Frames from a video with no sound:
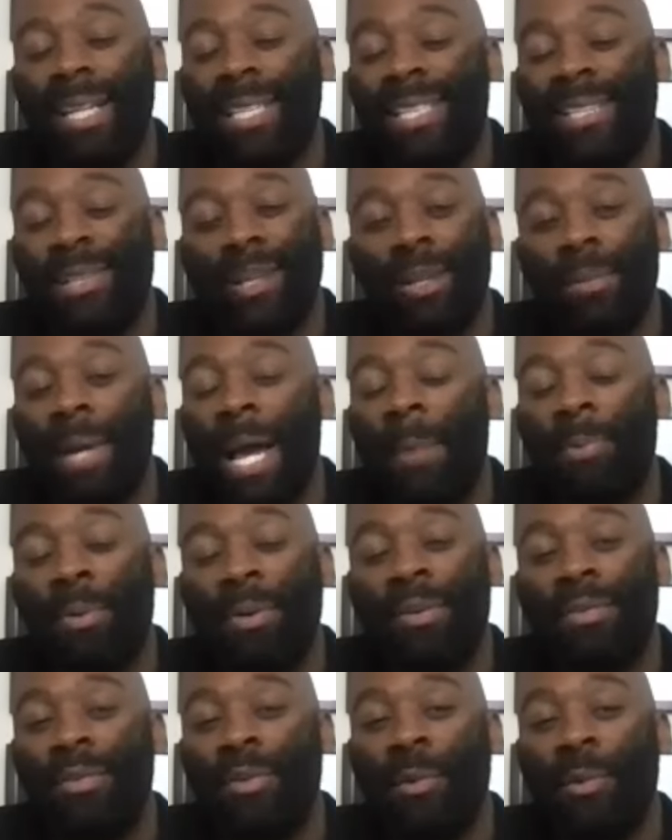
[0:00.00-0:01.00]
Gus is not going to be
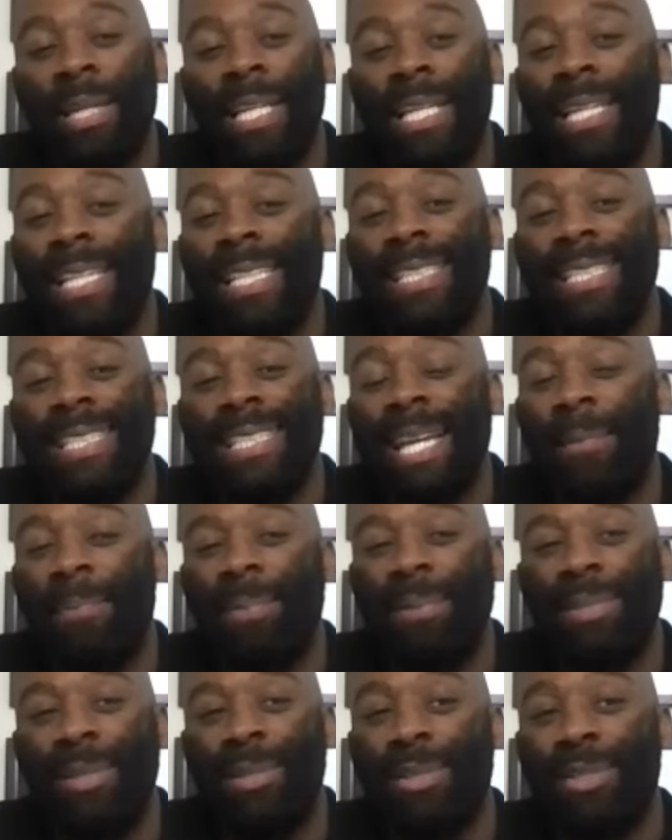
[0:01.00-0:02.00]
happy with you when he hears this
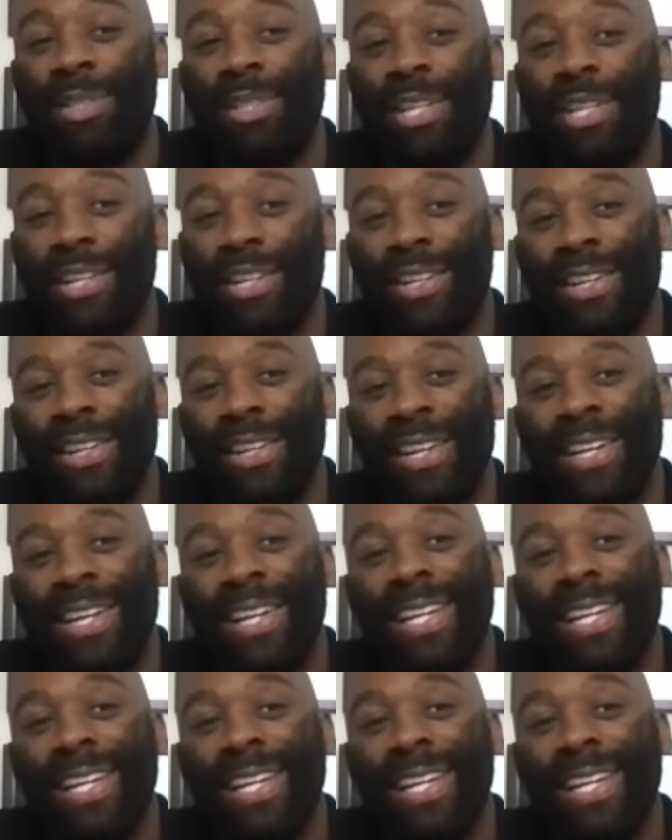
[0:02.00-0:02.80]
episode, you know. I